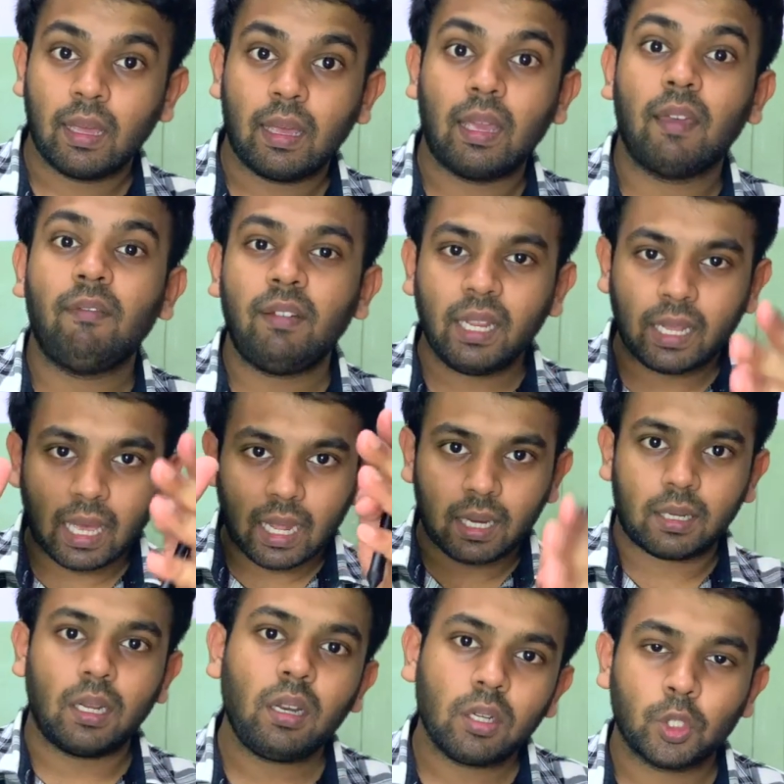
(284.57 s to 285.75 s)
every
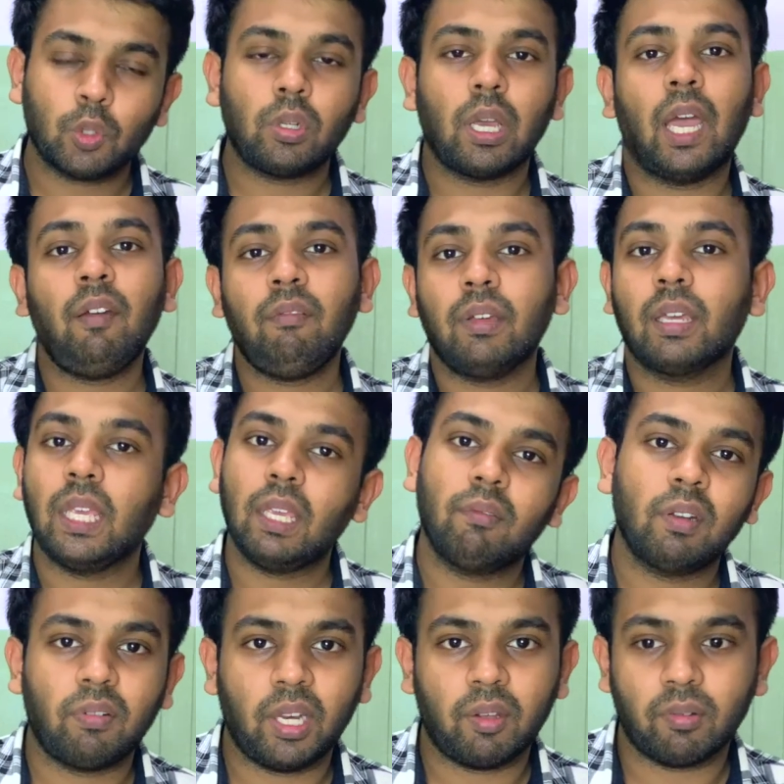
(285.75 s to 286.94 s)
character should have
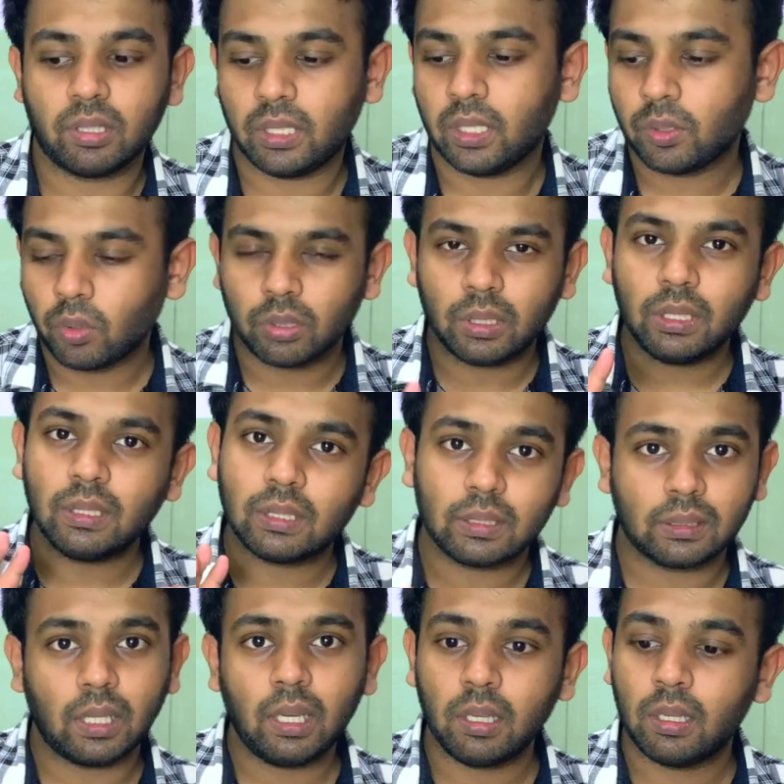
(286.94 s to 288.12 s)
even frequency so this is
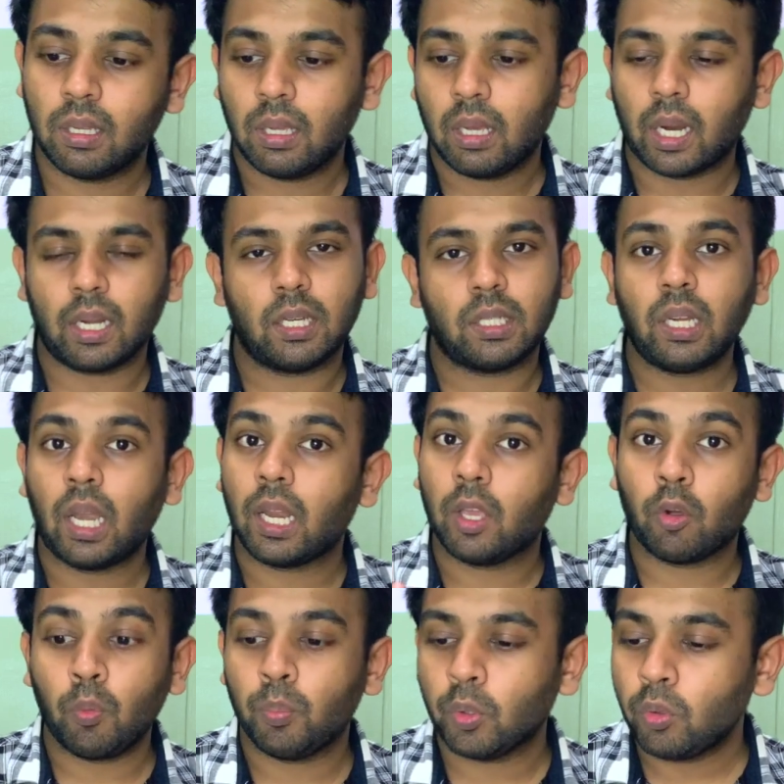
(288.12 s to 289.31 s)
the condition and i
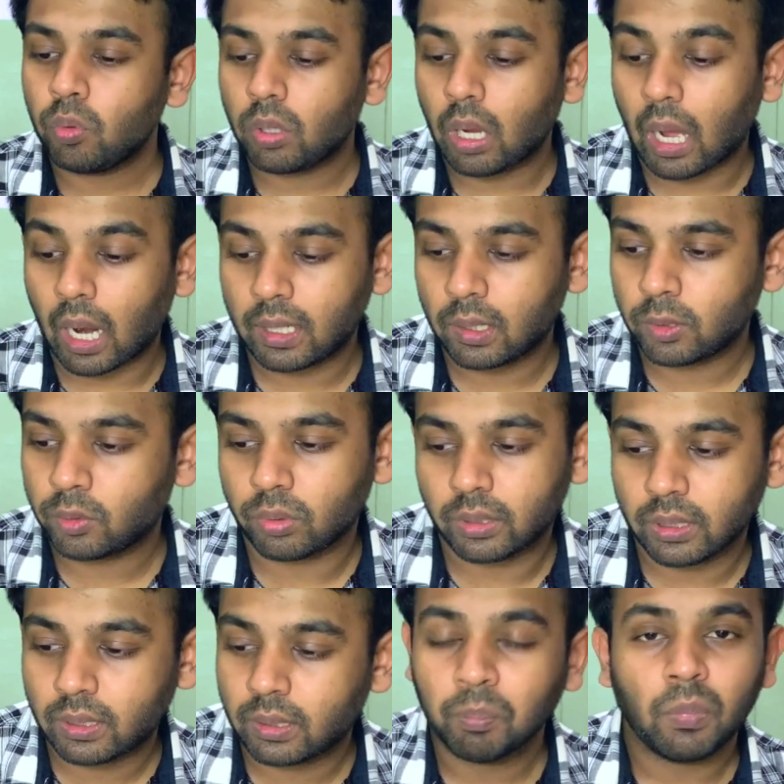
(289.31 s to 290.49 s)
hope you understood
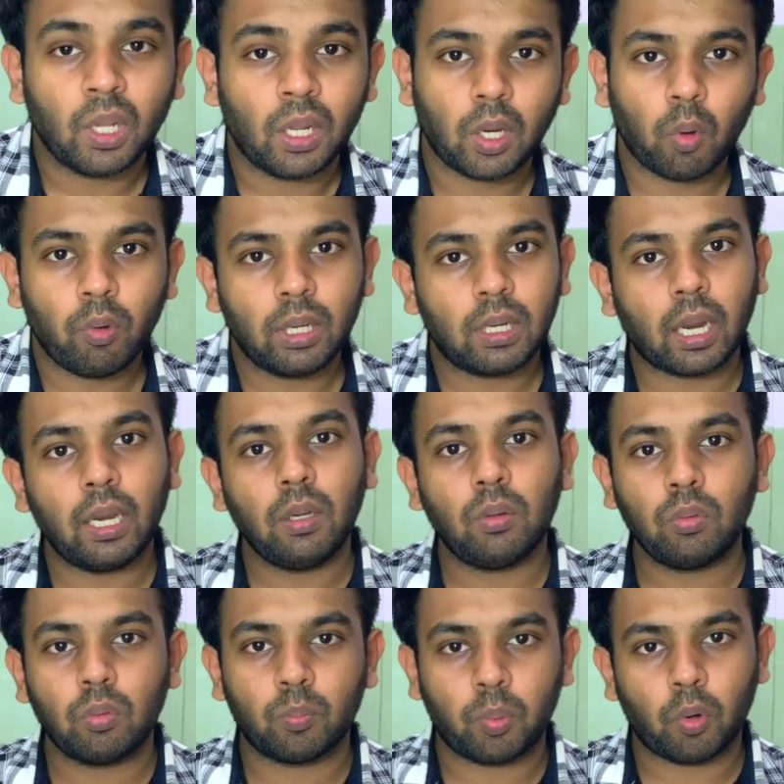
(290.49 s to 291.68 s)
this now we'll try
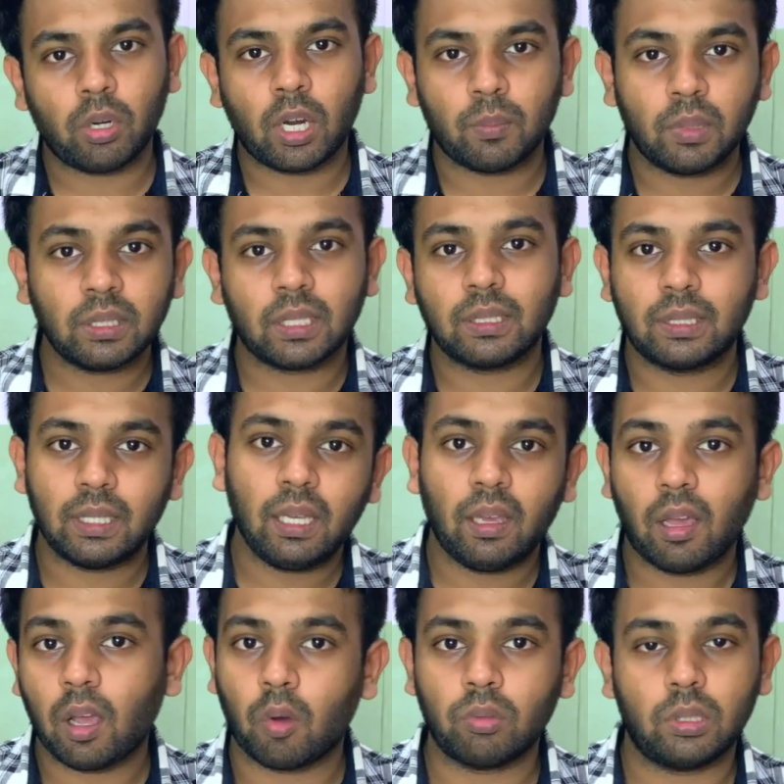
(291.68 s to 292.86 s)
to program this and see
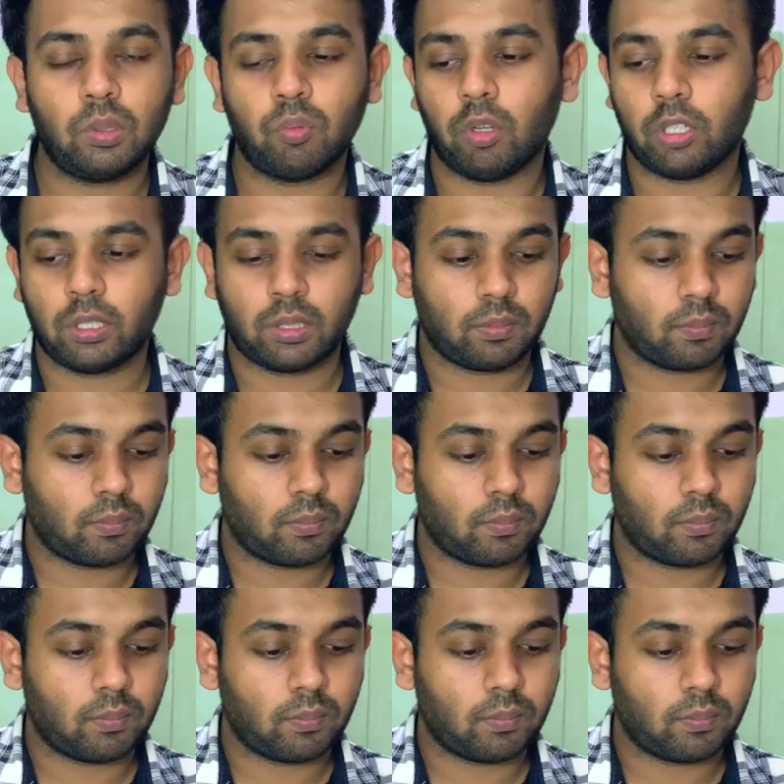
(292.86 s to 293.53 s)
how this works